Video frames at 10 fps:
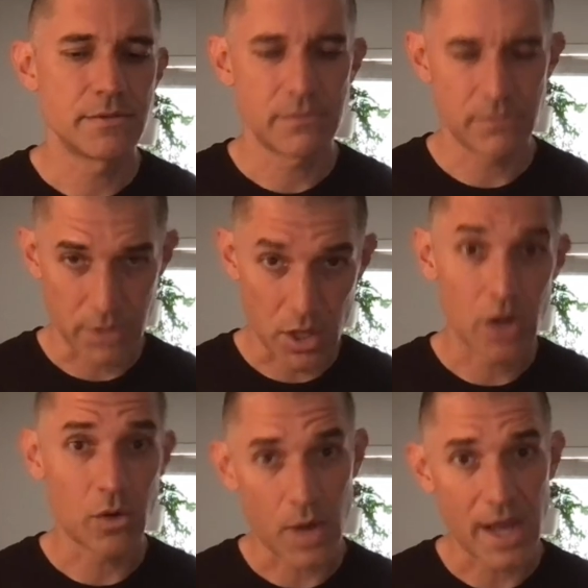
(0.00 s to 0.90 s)

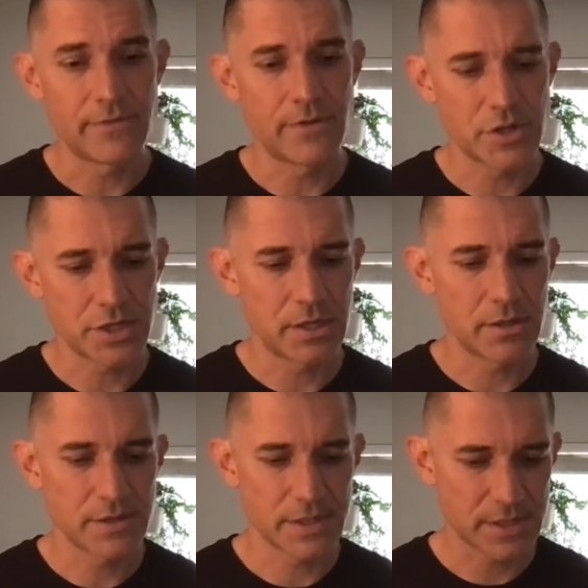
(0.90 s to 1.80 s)
long wide
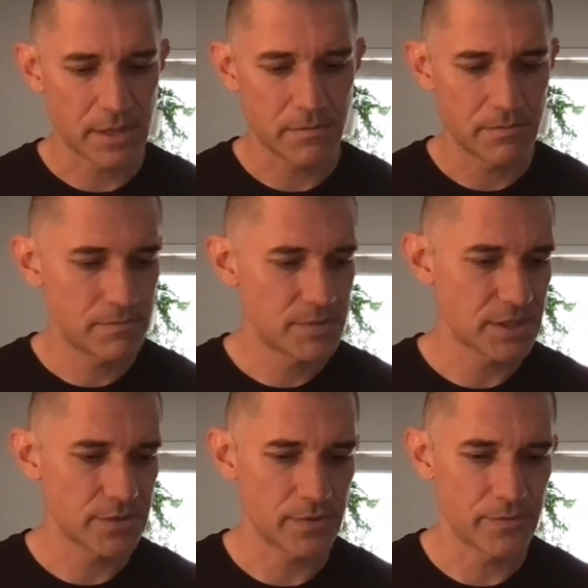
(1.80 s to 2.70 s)
version since I'm
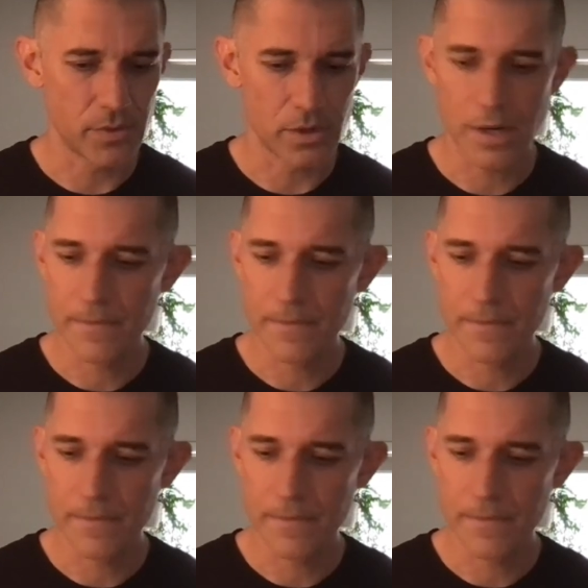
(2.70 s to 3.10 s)
6'4".